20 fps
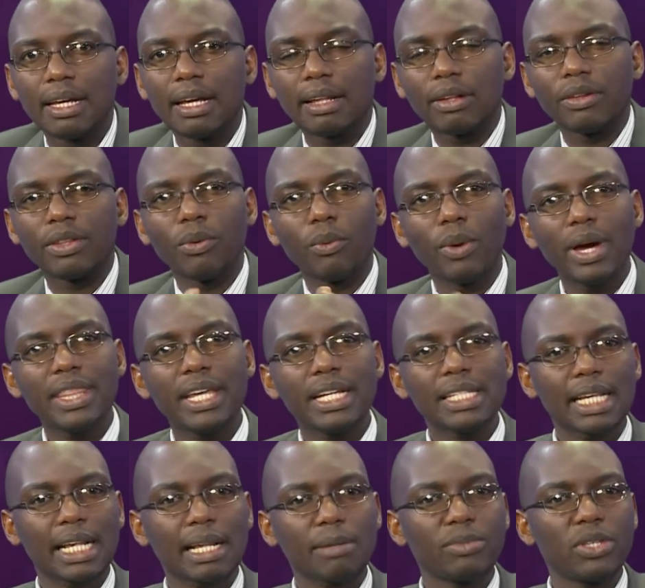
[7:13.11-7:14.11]
So the word that
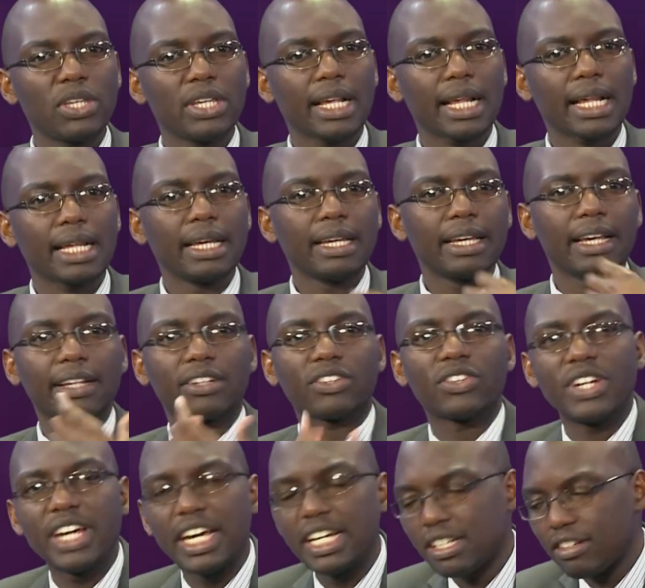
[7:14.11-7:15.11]
he speaks is
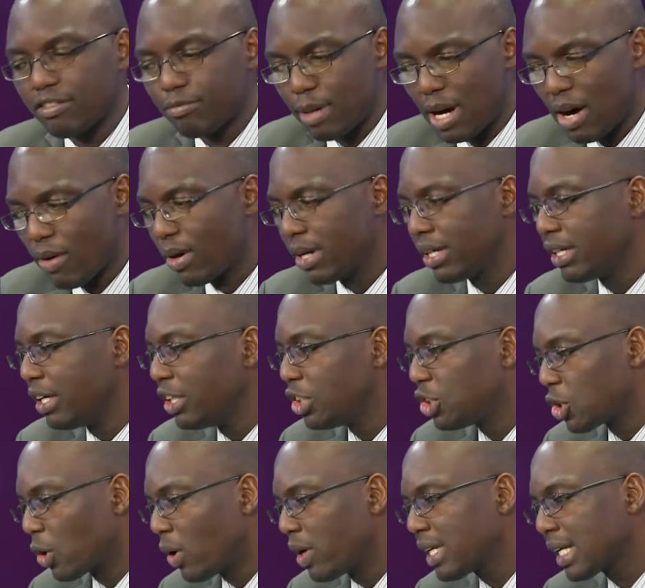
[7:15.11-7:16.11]
creative power.
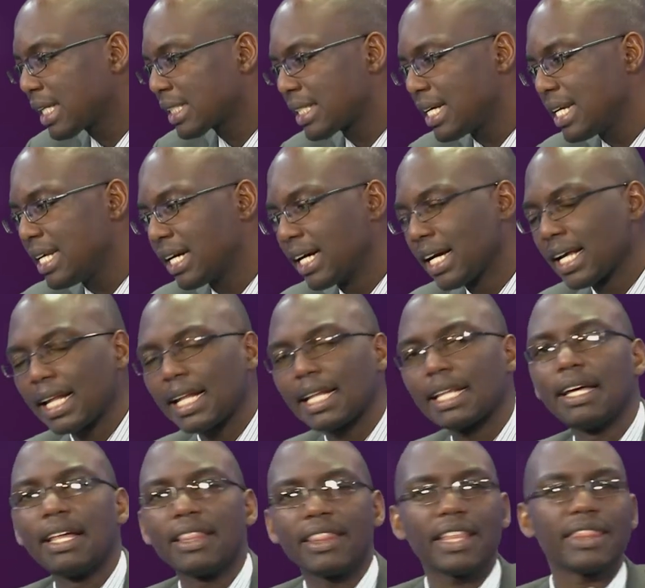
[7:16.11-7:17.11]
John is telling us
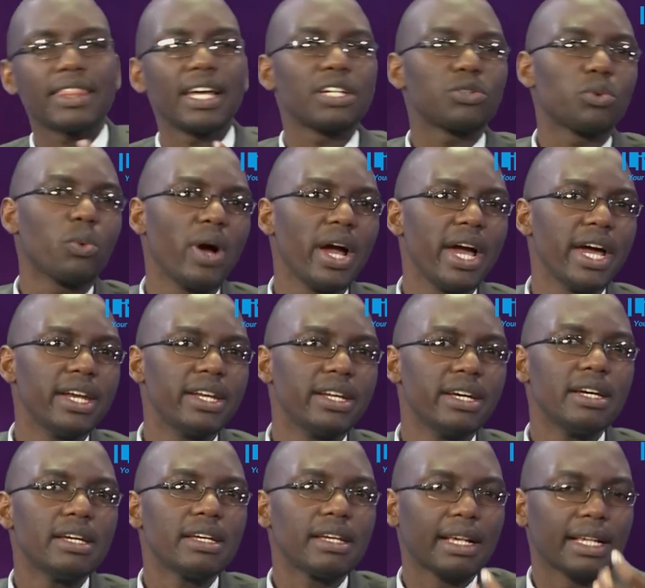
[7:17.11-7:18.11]
that that word
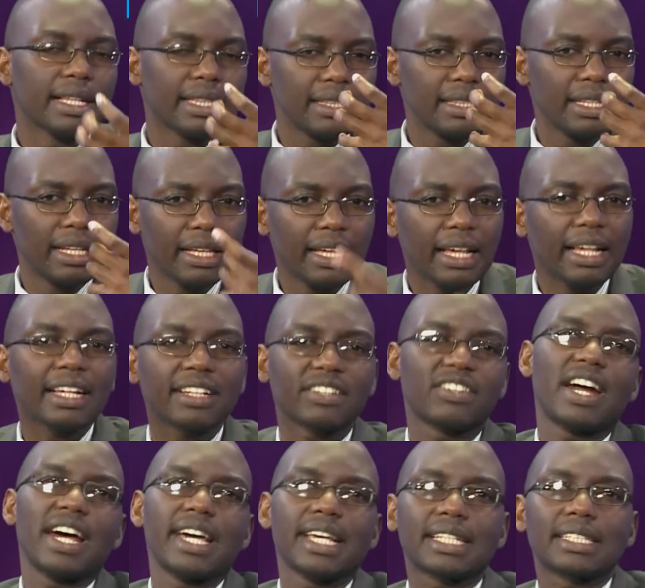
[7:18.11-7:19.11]
is
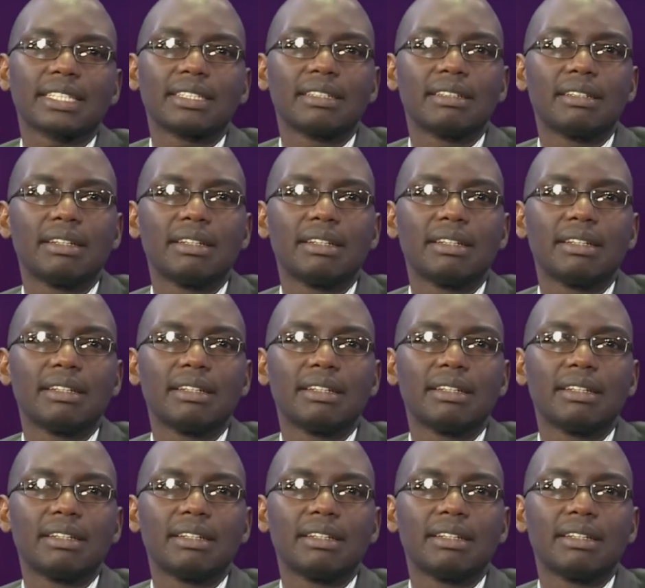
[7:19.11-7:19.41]
Christ.